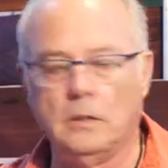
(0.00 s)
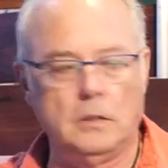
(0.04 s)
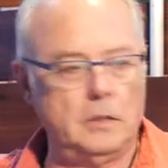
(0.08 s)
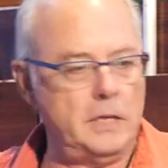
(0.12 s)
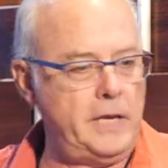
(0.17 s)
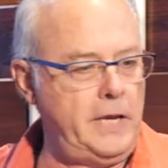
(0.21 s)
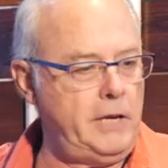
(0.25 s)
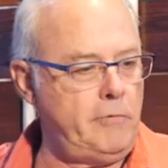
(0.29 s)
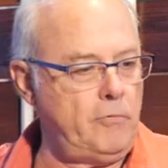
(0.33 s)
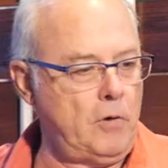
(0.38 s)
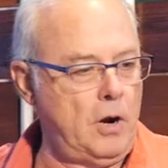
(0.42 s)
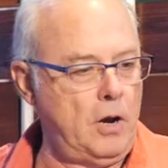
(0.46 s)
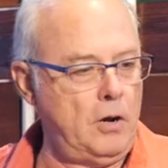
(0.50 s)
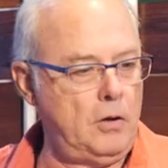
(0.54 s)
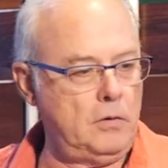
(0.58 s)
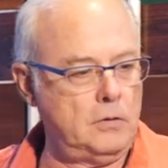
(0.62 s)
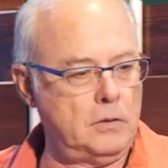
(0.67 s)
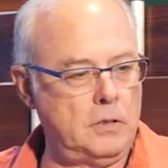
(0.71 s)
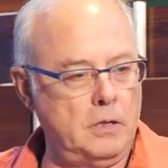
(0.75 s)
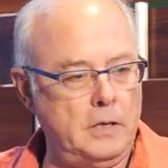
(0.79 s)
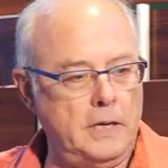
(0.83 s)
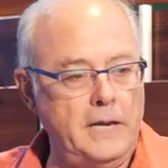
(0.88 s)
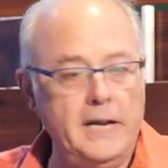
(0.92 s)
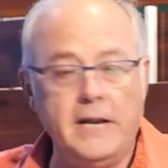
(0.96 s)
He wrote,
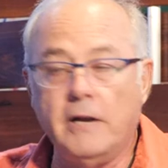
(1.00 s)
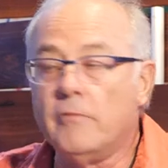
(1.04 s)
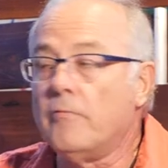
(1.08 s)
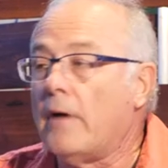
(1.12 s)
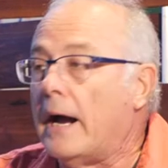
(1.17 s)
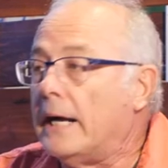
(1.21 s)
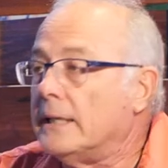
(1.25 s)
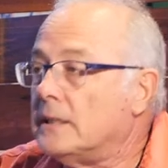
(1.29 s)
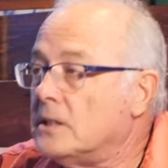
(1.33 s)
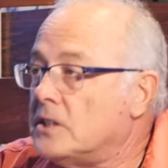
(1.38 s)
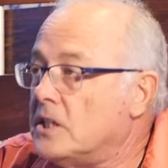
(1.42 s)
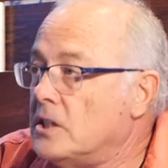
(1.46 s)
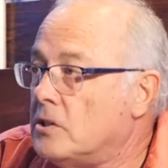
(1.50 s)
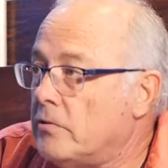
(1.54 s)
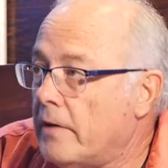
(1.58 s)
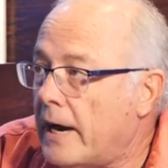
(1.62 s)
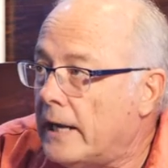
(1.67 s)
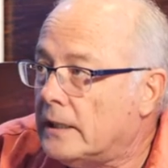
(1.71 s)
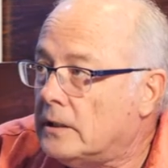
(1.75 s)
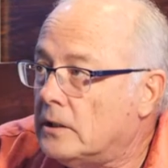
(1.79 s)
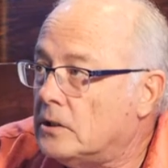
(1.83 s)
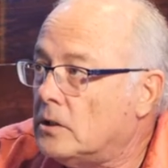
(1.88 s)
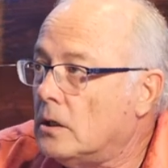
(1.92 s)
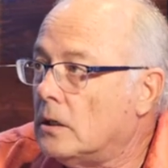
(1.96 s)
he didn't write this, he
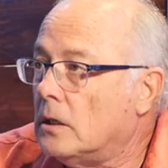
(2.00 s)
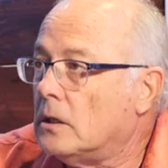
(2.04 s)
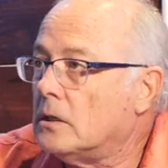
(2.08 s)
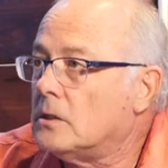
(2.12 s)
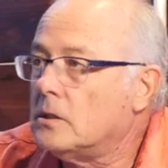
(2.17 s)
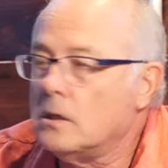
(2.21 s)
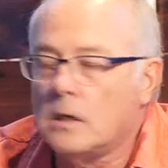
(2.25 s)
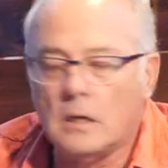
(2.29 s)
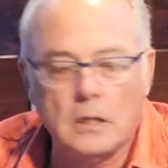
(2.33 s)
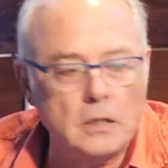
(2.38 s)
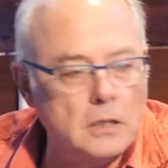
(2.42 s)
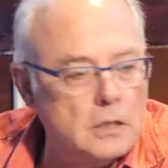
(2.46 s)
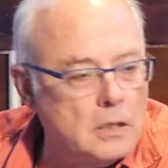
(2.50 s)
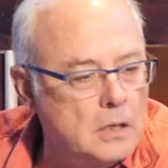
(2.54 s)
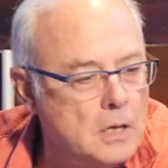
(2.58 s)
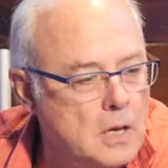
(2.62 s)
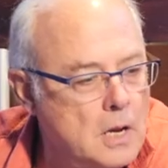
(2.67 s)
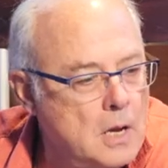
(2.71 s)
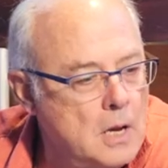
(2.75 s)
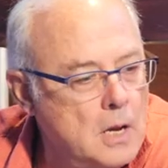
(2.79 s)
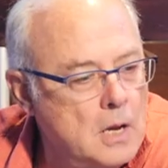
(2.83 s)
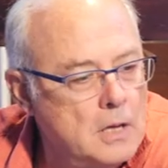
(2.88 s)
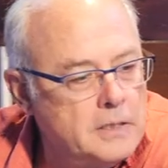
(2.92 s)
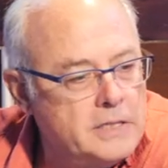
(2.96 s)
directed uh,
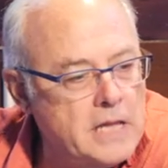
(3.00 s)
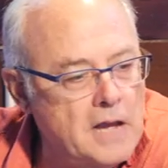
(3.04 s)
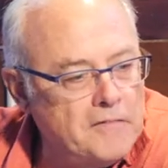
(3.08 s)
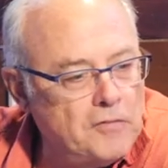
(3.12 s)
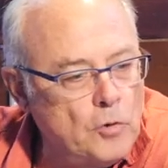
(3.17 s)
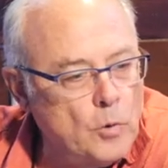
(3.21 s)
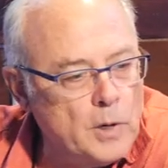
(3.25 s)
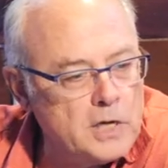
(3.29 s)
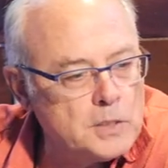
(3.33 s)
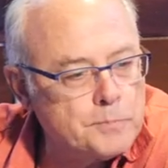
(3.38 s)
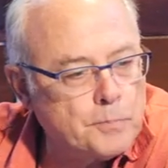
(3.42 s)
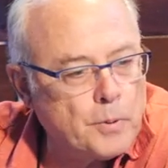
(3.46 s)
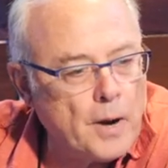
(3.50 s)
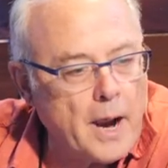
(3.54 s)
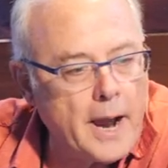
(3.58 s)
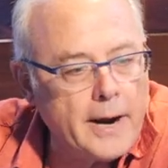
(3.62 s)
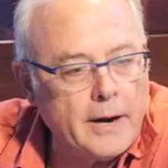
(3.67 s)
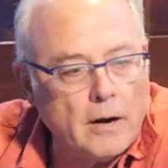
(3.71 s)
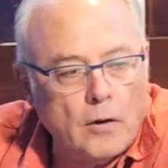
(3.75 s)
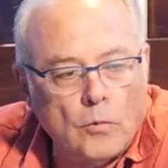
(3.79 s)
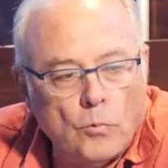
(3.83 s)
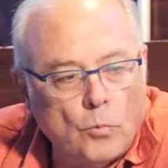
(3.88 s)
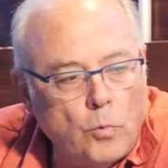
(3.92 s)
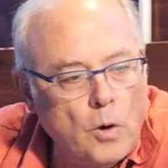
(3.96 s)
Devil Wears
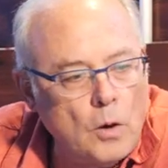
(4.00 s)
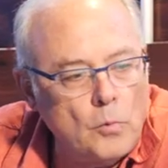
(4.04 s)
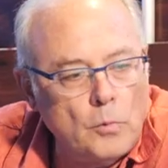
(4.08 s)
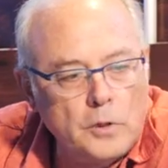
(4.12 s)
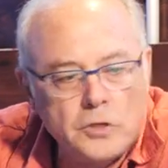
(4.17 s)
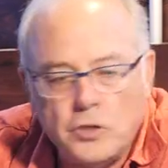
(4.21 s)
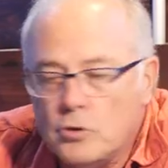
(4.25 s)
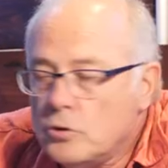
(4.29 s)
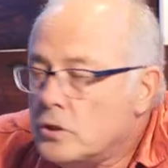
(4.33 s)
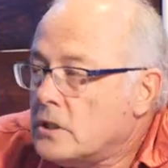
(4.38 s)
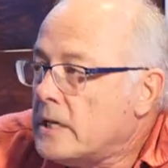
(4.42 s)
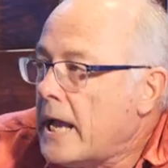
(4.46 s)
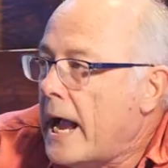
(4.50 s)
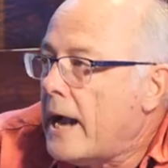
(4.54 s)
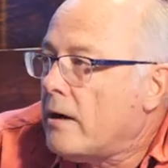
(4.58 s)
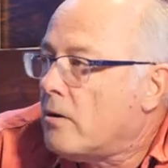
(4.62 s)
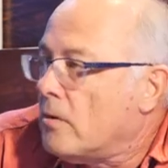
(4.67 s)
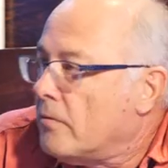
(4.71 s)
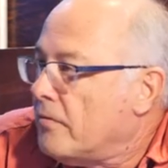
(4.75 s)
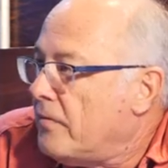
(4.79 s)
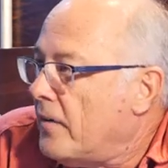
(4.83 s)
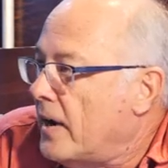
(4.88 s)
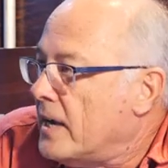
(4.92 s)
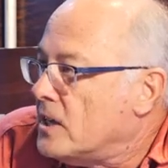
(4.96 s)
Prada. What would you
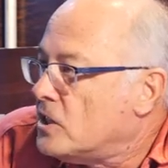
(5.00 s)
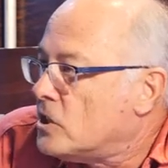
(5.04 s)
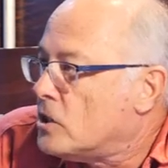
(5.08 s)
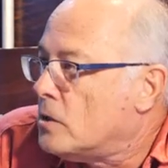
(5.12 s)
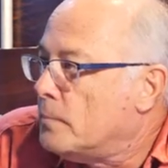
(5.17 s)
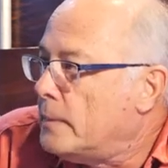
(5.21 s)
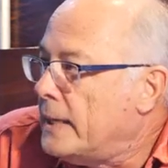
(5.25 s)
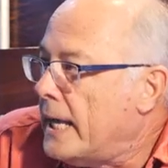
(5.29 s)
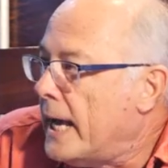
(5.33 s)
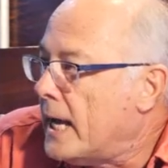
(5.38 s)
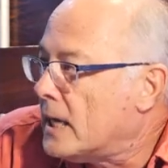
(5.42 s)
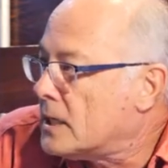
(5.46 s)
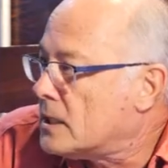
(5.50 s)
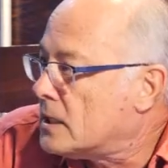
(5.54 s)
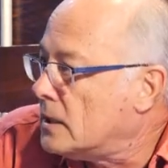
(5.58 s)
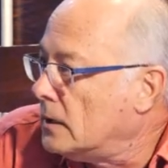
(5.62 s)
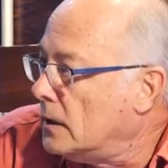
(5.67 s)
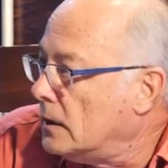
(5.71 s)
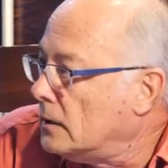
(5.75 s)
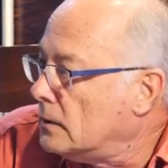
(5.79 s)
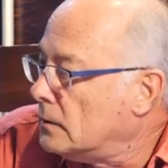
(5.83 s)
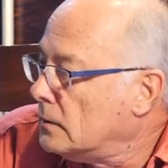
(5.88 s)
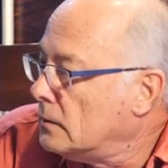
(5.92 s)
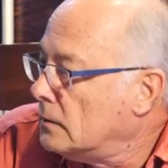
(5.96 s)
sacrifice to be
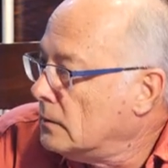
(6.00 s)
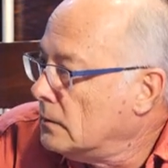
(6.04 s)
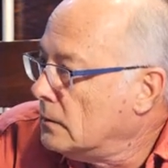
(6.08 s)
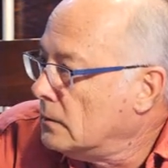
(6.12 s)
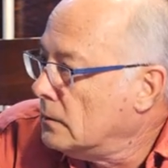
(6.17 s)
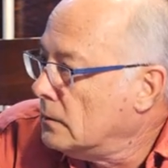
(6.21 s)
excellent?